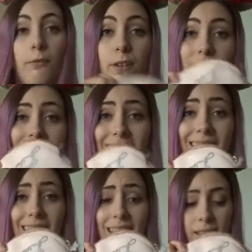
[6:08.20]
First aid
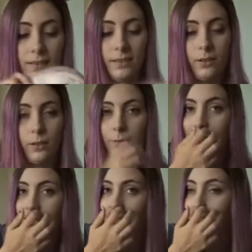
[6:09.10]
kits. So
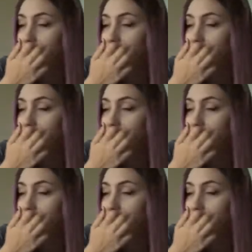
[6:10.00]
first aid